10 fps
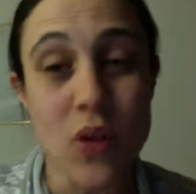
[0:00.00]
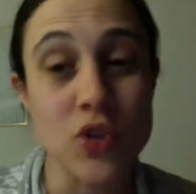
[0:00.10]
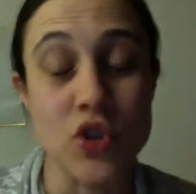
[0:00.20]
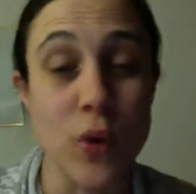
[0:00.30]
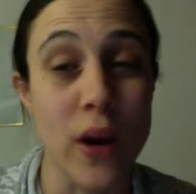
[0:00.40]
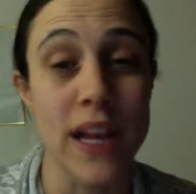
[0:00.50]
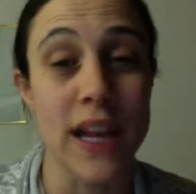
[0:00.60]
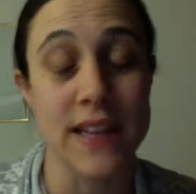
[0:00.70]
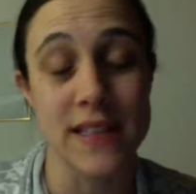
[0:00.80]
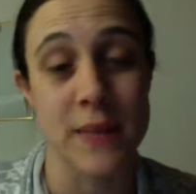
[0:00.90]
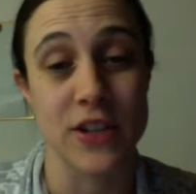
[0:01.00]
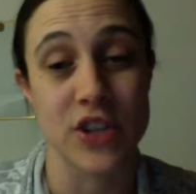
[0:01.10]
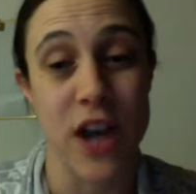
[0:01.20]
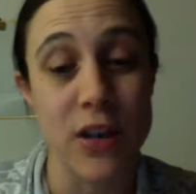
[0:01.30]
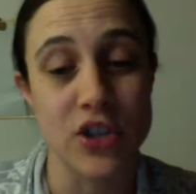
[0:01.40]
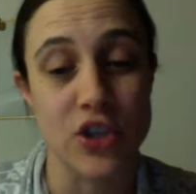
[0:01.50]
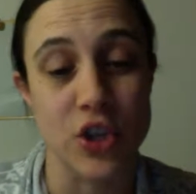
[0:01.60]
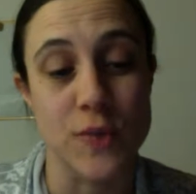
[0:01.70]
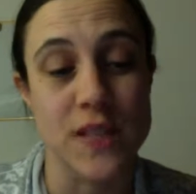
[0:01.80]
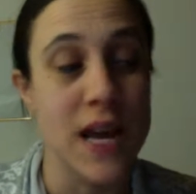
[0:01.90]
joining into my challenge
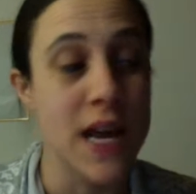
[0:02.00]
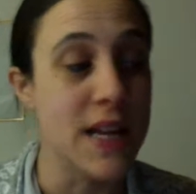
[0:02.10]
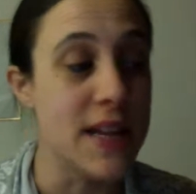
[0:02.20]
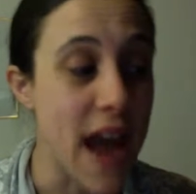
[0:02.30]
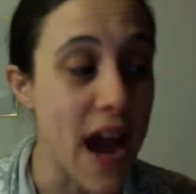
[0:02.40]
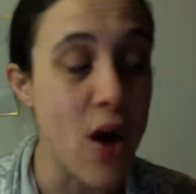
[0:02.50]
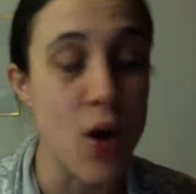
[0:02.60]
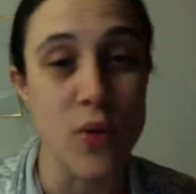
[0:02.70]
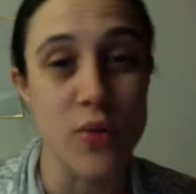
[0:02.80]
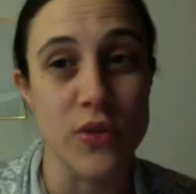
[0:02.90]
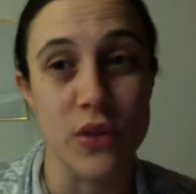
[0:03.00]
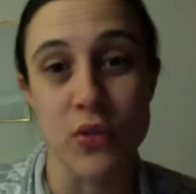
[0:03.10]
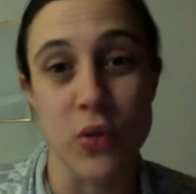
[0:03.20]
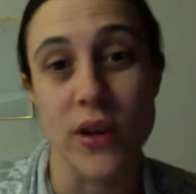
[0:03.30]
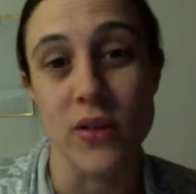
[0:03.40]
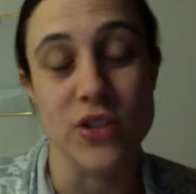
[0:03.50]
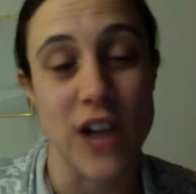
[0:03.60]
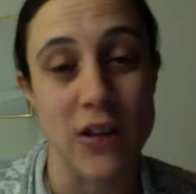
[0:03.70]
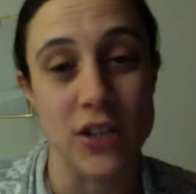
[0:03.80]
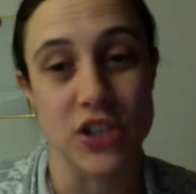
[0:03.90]
groups, now they're loyal
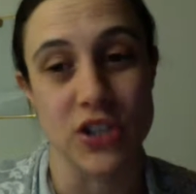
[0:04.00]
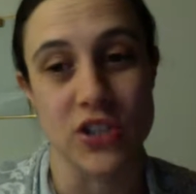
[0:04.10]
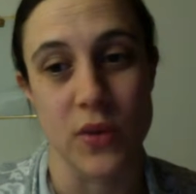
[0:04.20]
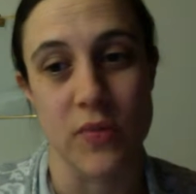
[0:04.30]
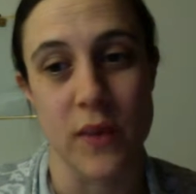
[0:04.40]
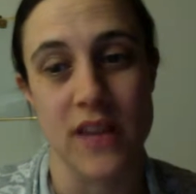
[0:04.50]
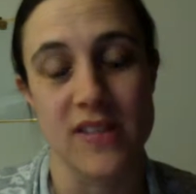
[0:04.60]
challengers with me.